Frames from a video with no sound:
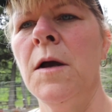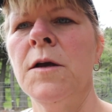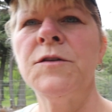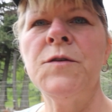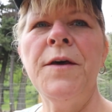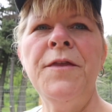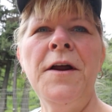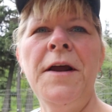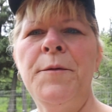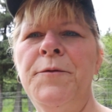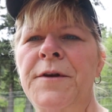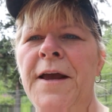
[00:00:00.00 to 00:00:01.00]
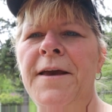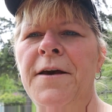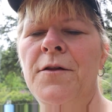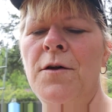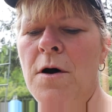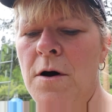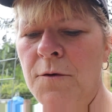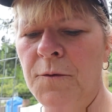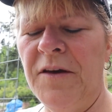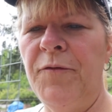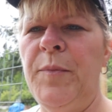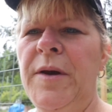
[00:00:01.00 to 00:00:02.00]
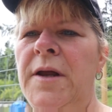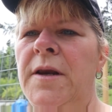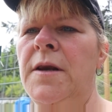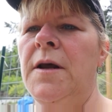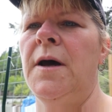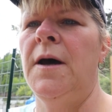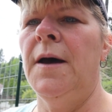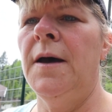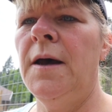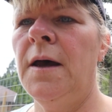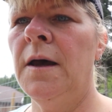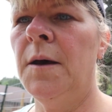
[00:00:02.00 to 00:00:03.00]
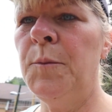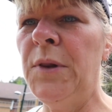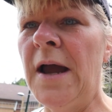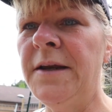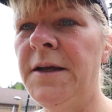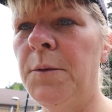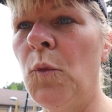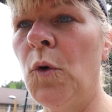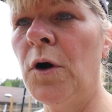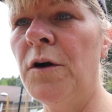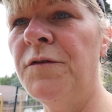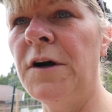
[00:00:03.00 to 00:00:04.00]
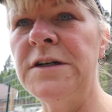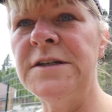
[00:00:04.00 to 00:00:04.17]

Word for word: So I thought I'd take you along. We've been uh, planting more of our